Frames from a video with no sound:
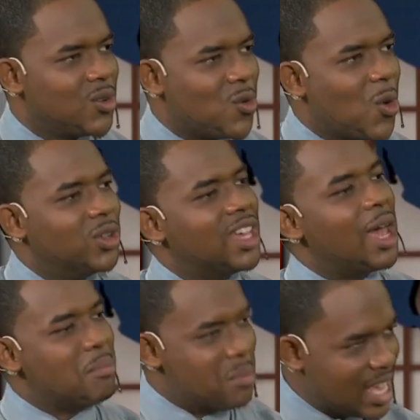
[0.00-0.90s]
go out
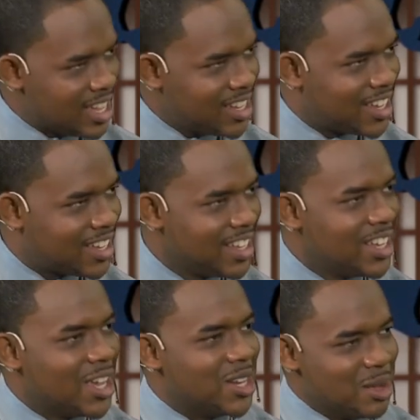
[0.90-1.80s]
and bake
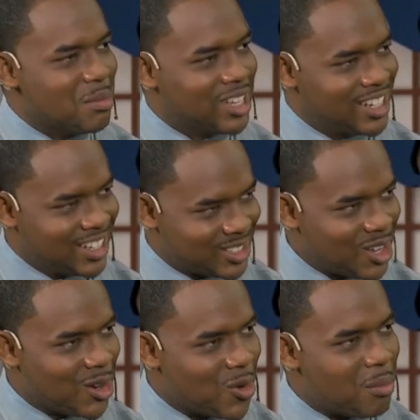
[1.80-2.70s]
in the midday
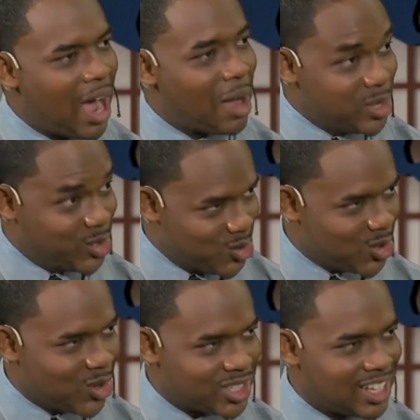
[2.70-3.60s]
sun or
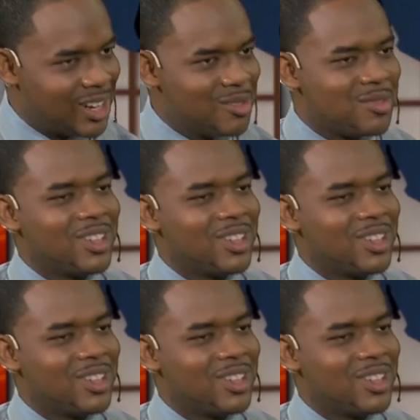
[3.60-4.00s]
barbecue yourself.